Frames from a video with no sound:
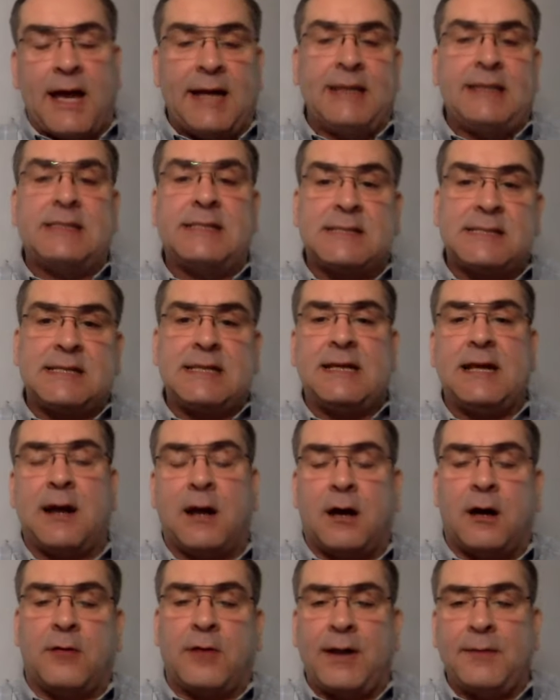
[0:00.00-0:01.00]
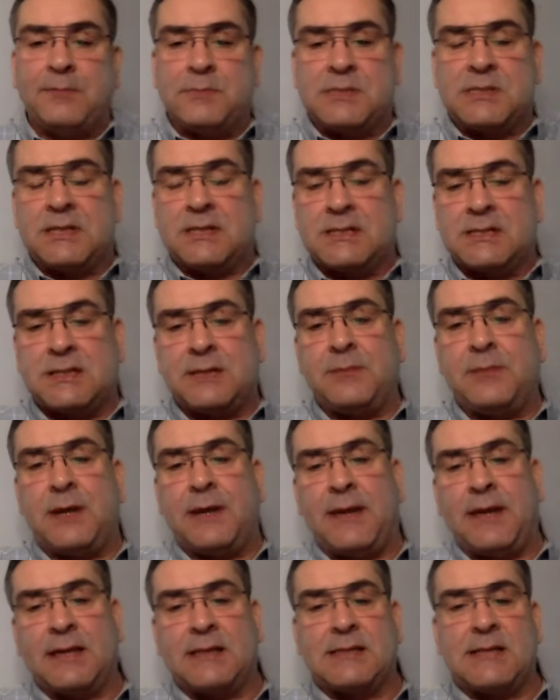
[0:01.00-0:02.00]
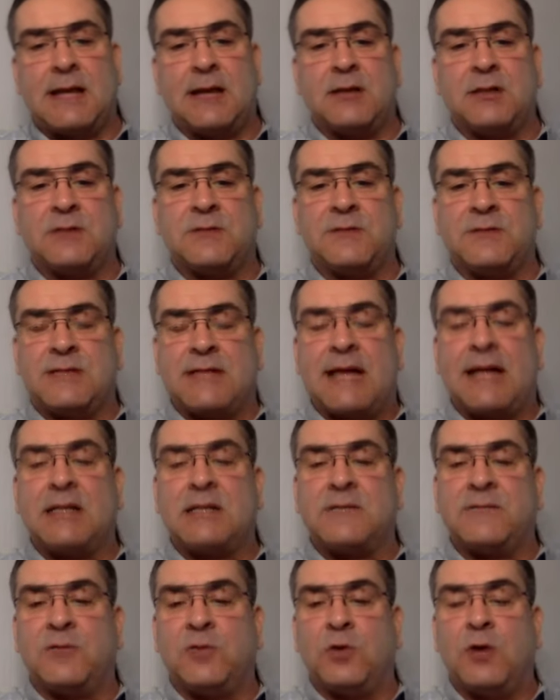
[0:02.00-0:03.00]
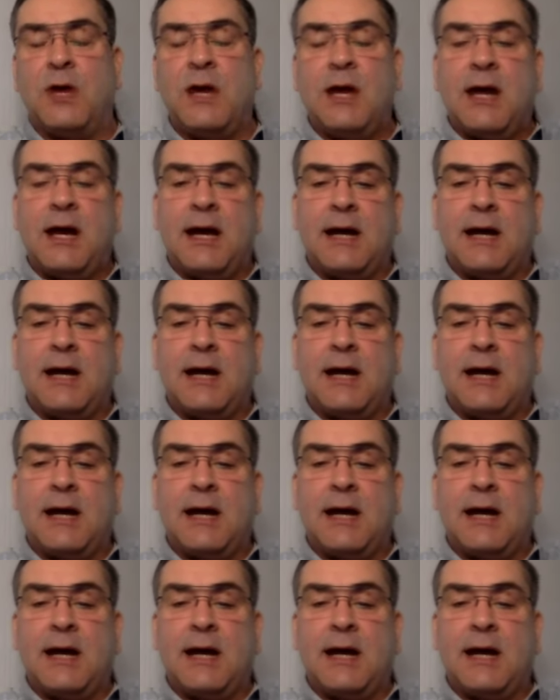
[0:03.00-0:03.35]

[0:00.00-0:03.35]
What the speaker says: a CRM system, and that stands for